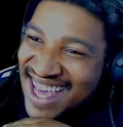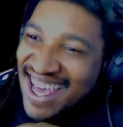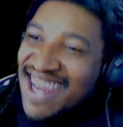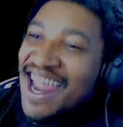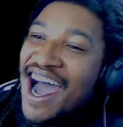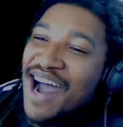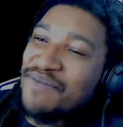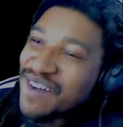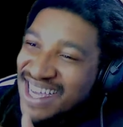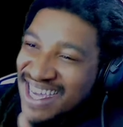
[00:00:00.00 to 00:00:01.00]

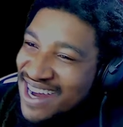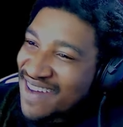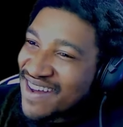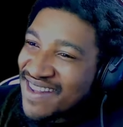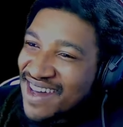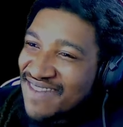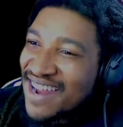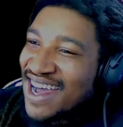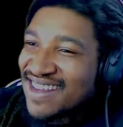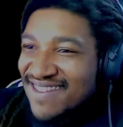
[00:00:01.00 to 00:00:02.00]
Nah, boy, get up. Don't let him
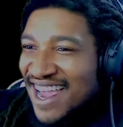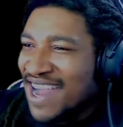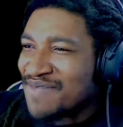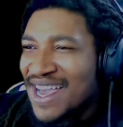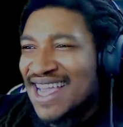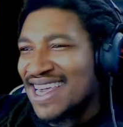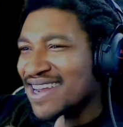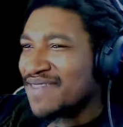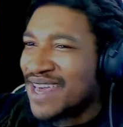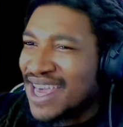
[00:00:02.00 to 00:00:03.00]
knock you down, man. Get
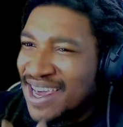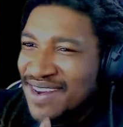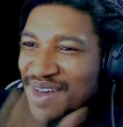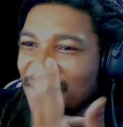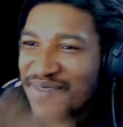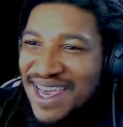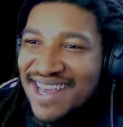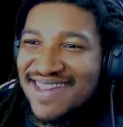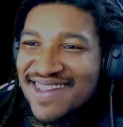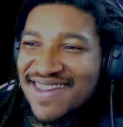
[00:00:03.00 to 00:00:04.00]
up and handle your
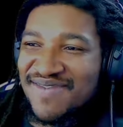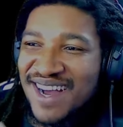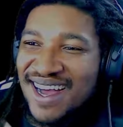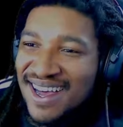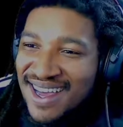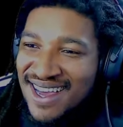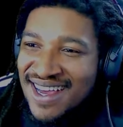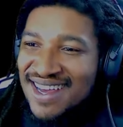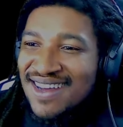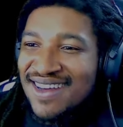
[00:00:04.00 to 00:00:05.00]
business, bruh.
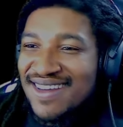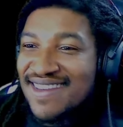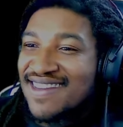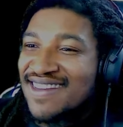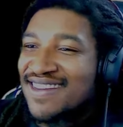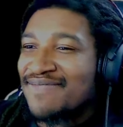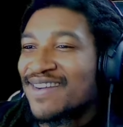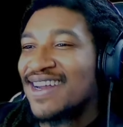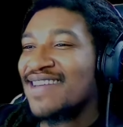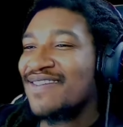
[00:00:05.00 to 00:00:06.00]

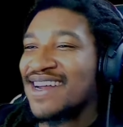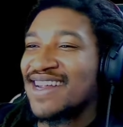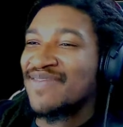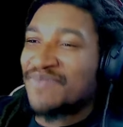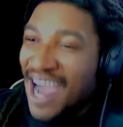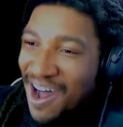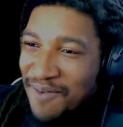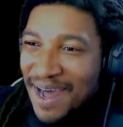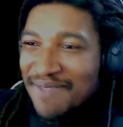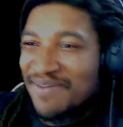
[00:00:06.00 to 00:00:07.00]
Bruh, that's what it's
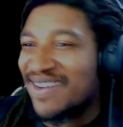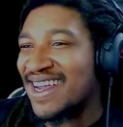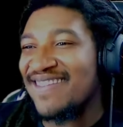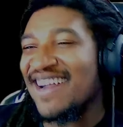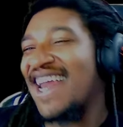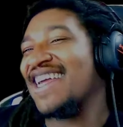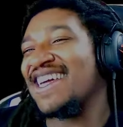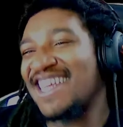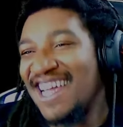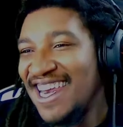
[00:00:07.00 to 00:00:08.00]
about, my boy. You got to
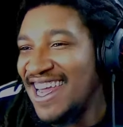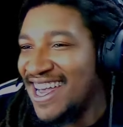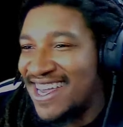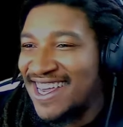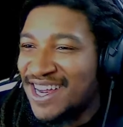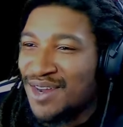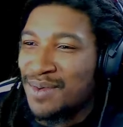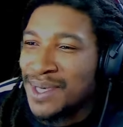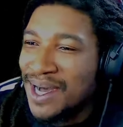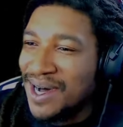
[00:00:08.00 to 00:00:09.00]
get in there. Get
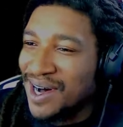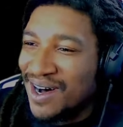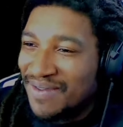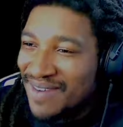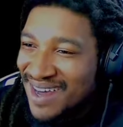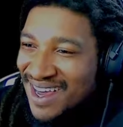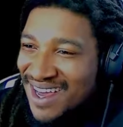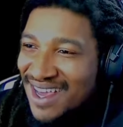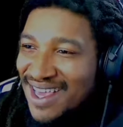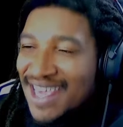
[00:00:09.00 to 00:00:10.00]
you some.
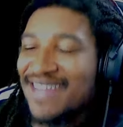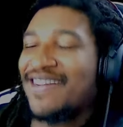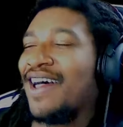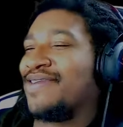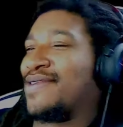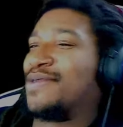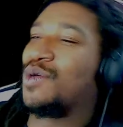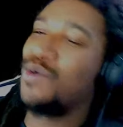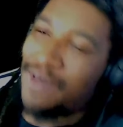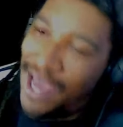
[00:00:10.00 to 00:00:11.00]
He drops the
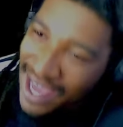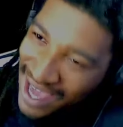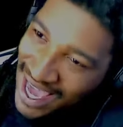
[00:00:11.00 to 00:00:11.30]
toupee.